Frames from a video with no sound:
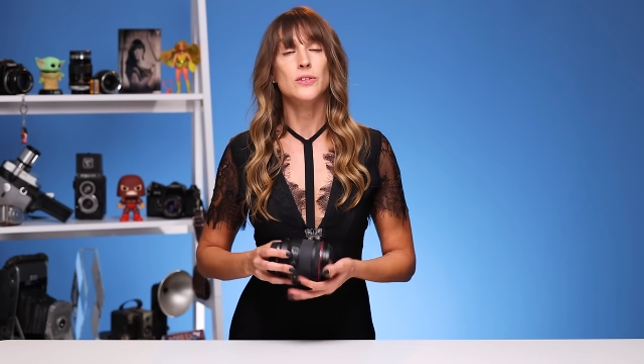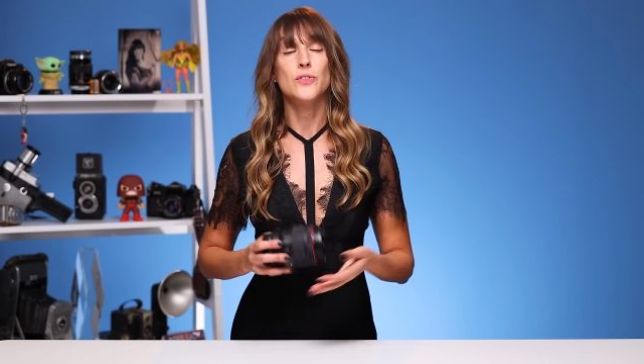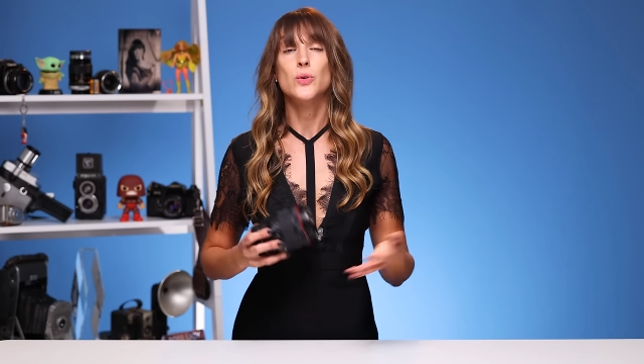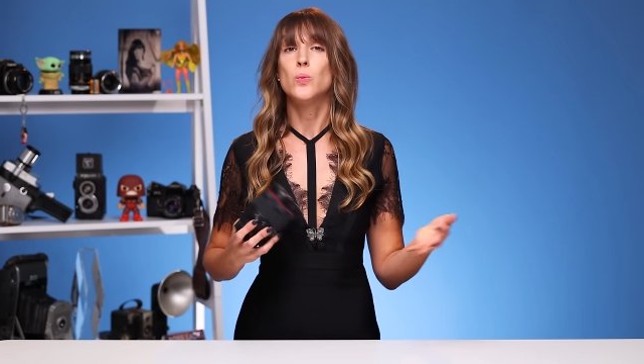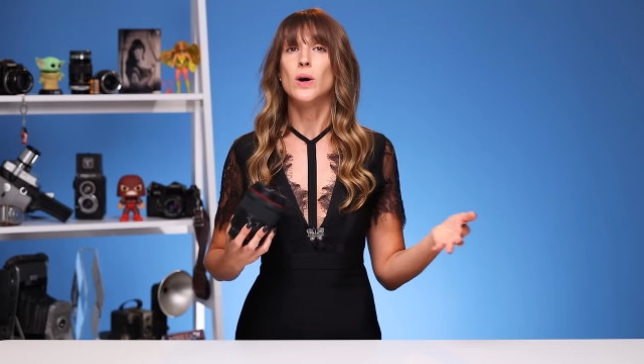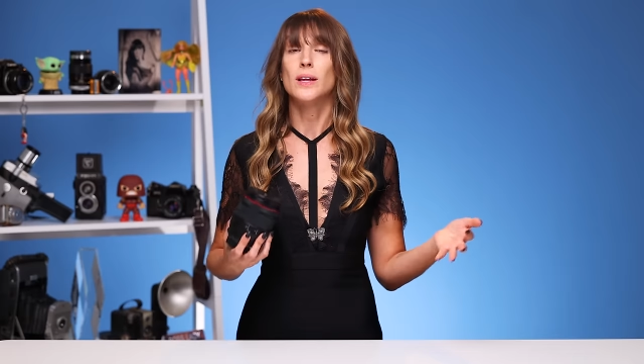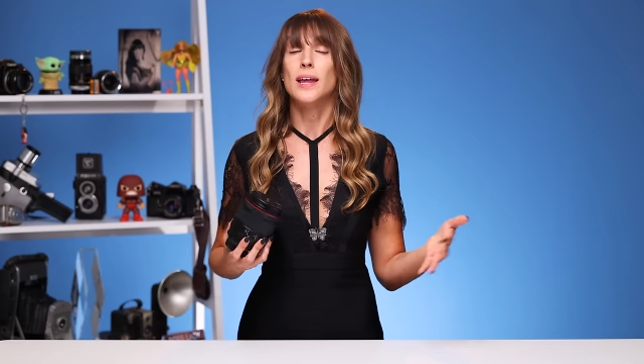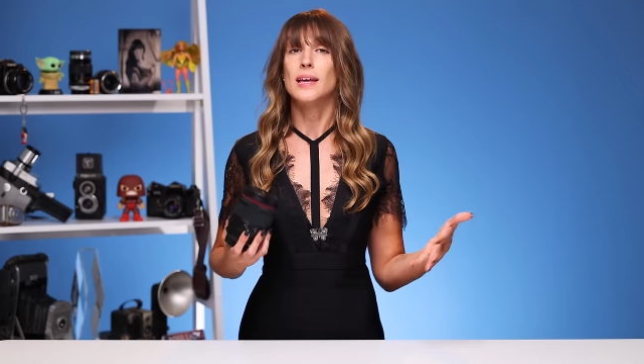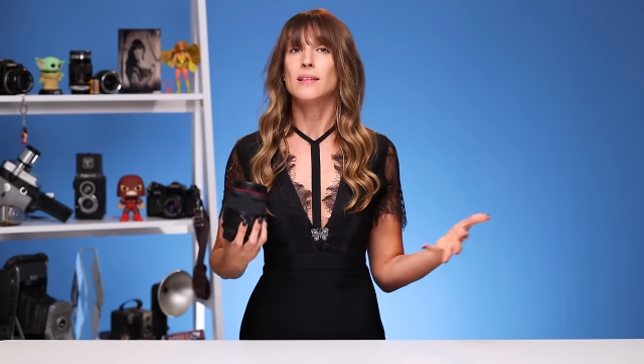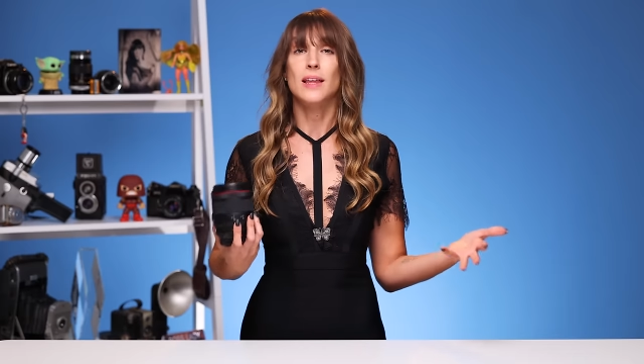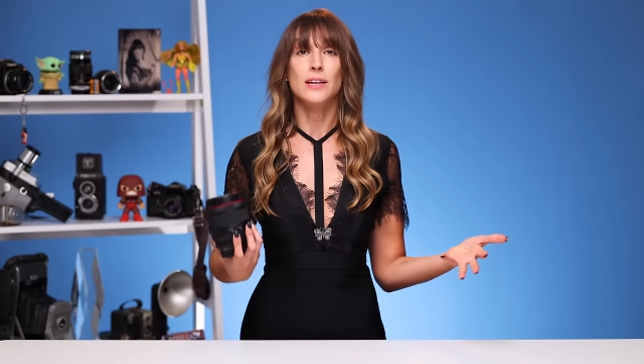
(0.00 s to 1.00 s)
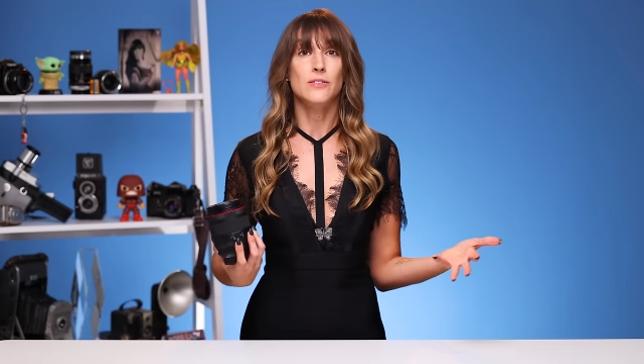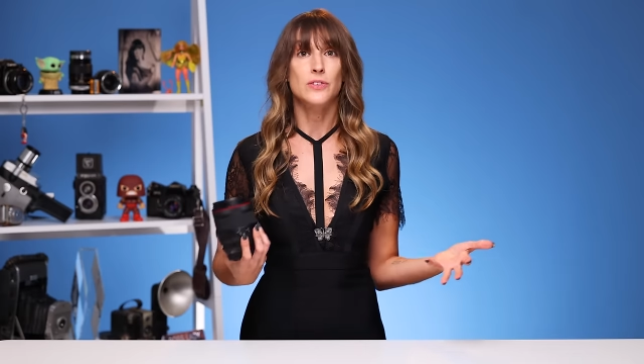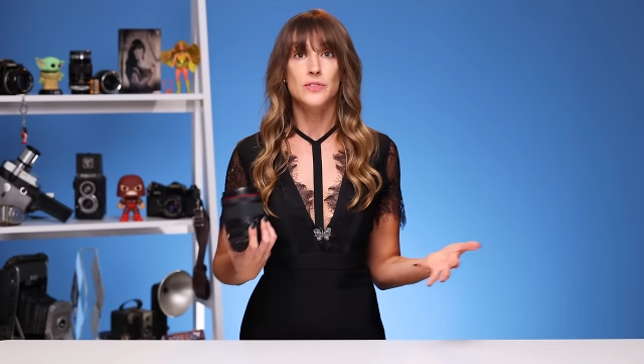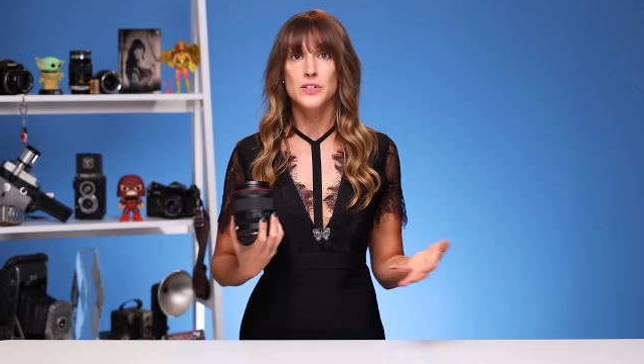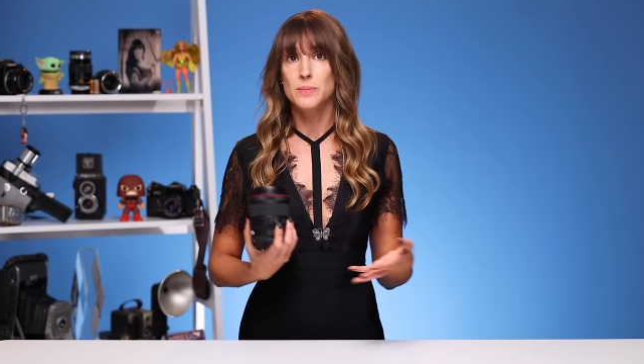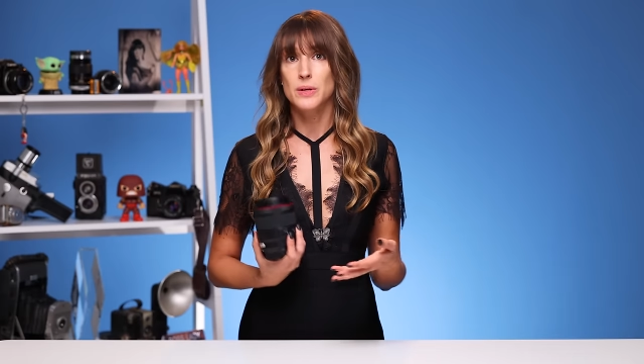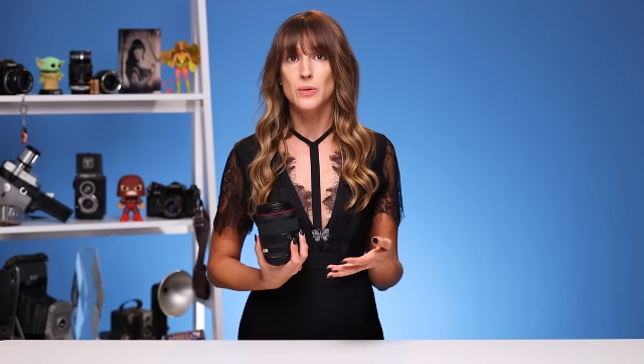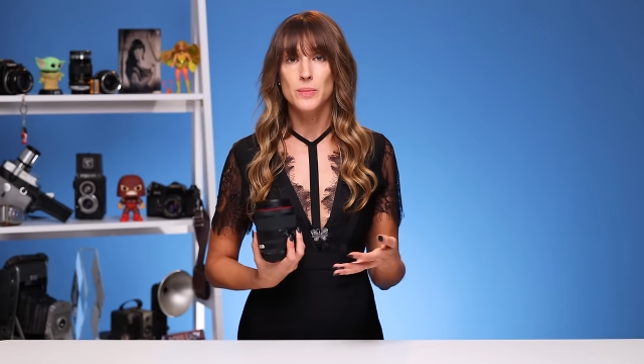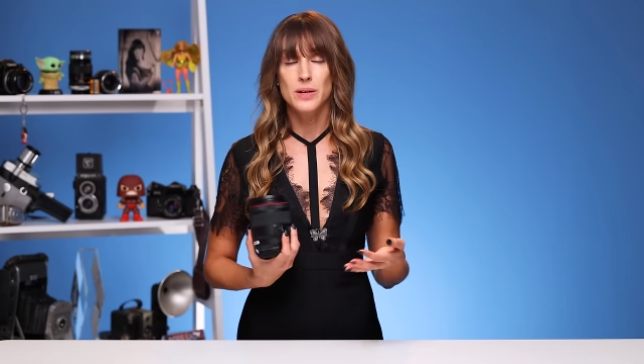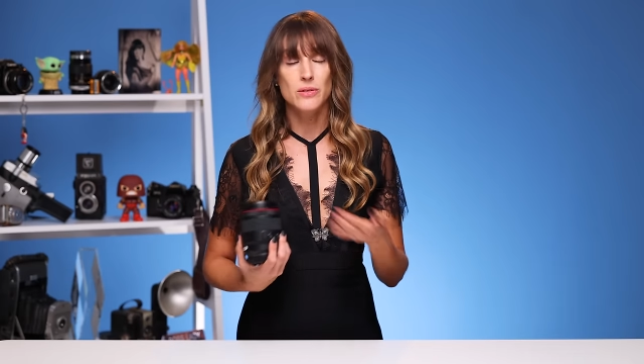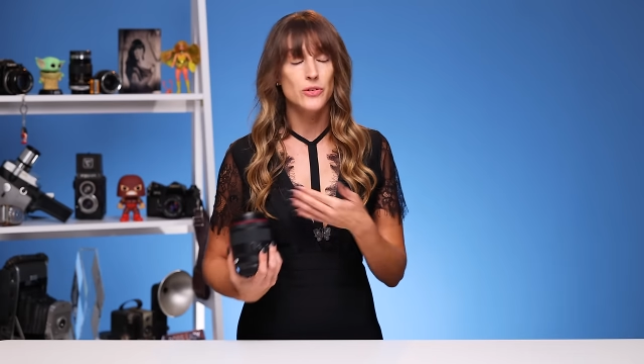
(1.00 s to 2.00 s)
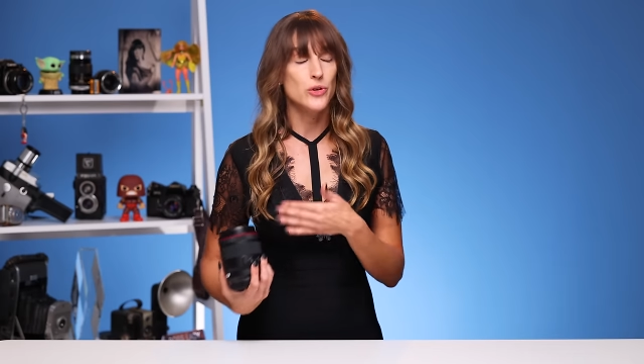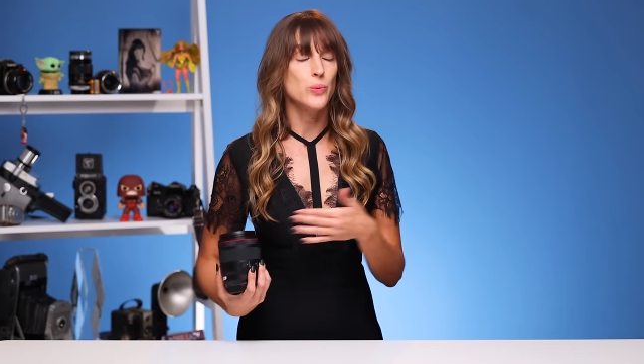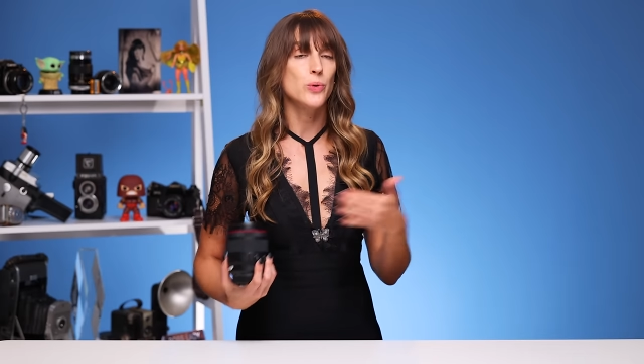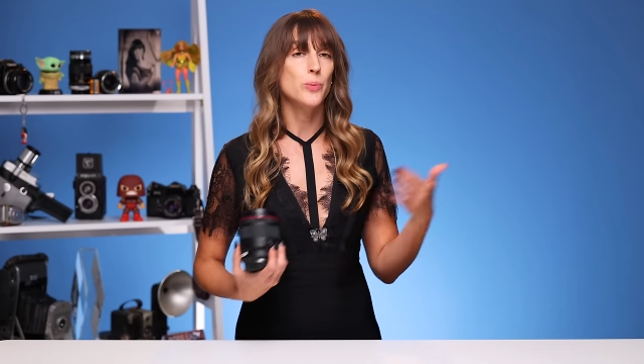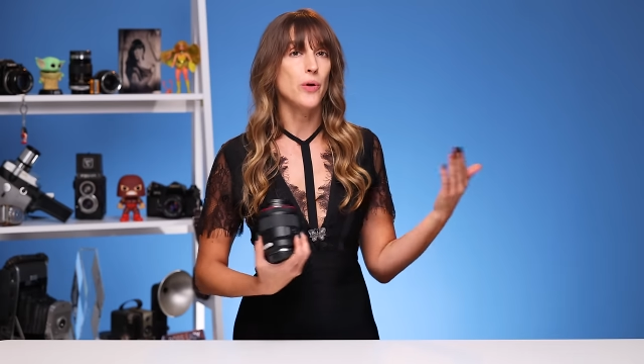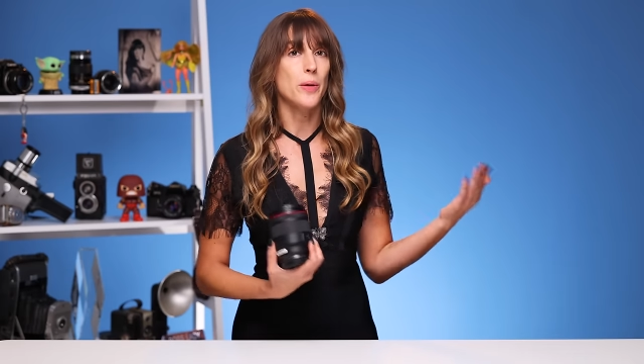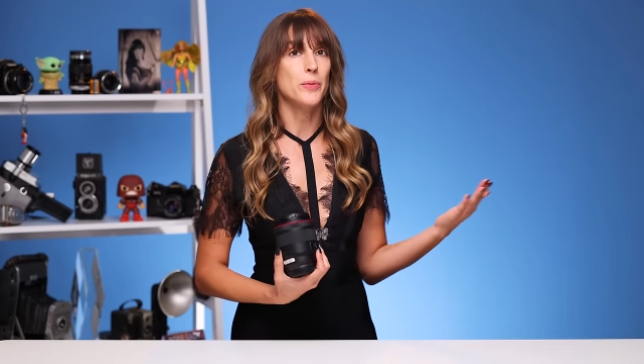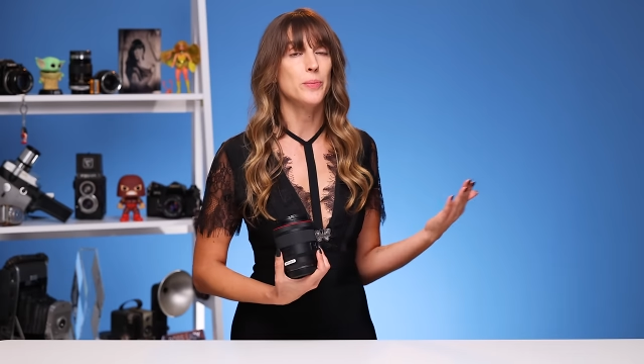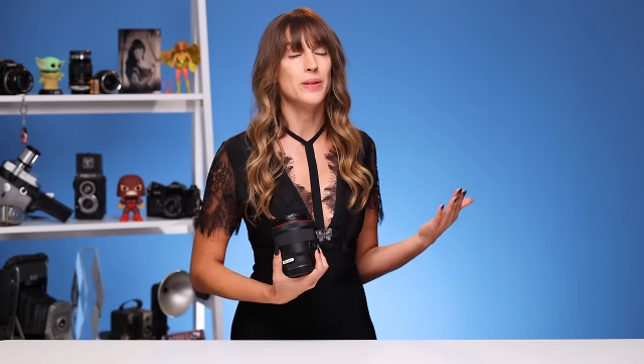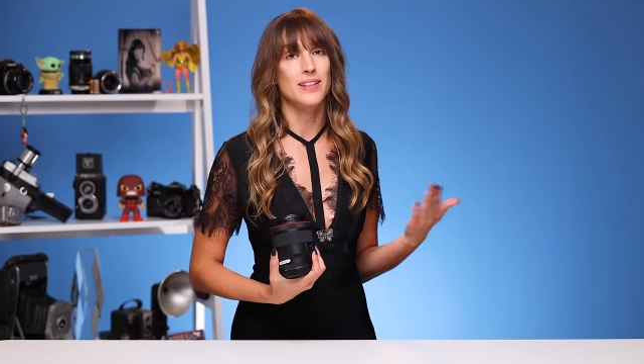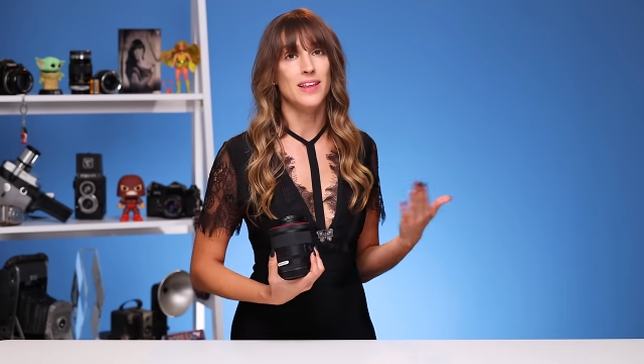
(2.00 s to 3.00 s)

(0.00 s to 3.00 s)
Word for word: If you want a light fifty millimeter, you will probably